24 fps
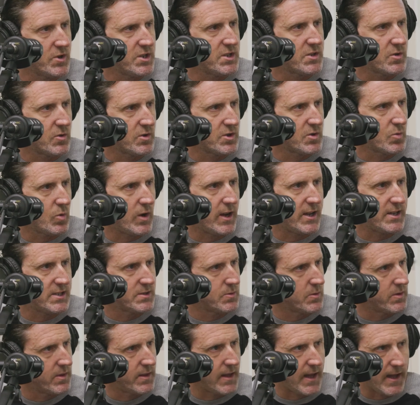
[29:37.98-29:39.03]
resource-wise
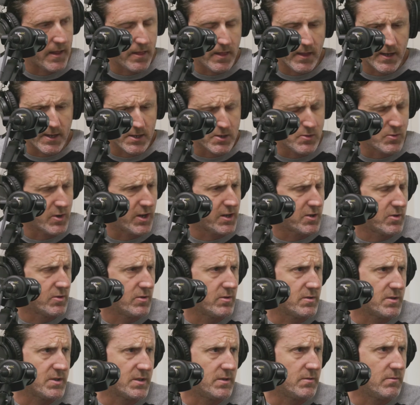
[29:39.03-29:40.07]
with athletic
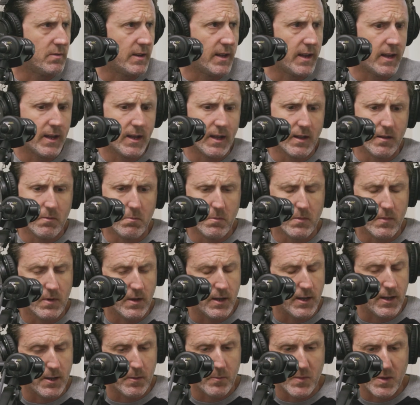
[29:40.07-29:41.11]
directors and
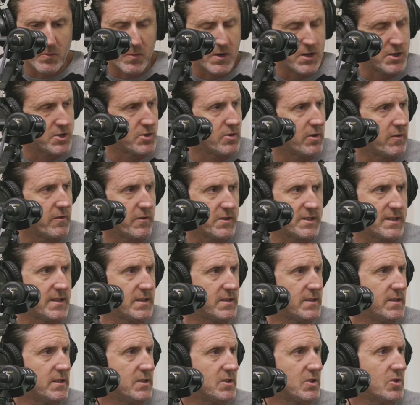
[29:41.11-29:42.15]
administrative
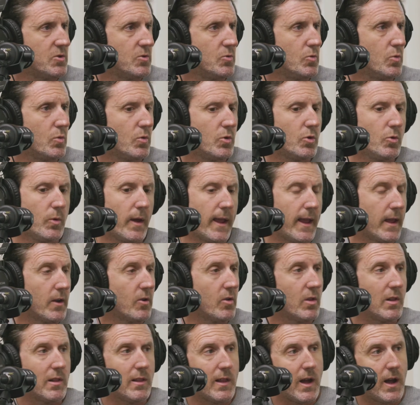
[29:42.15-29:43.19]
assistants who
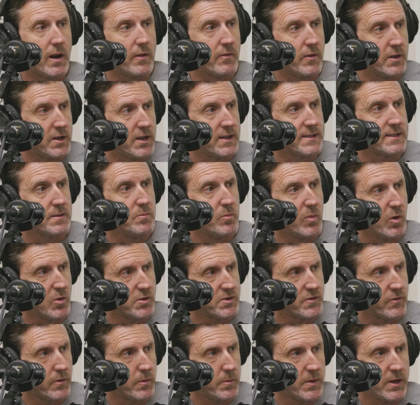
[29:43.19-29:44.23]
handle a lot of the nuts and
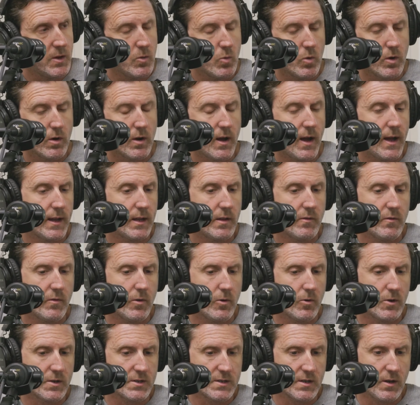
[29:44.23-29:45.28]
bolts for me, where I can
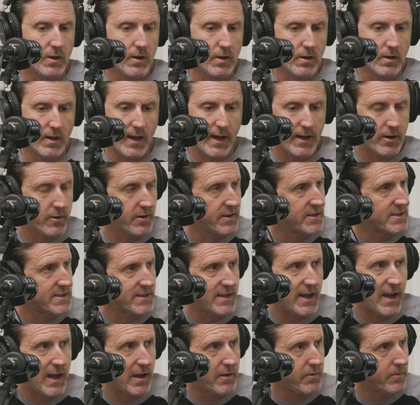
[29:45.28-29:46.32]
focus on hiring a
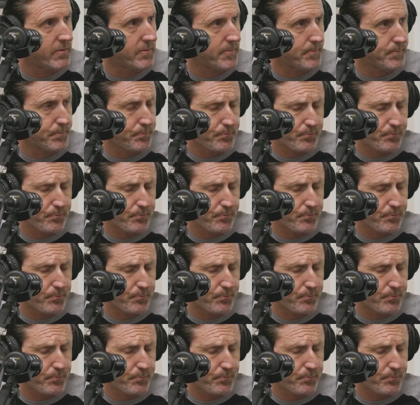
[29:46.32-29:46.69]
staff,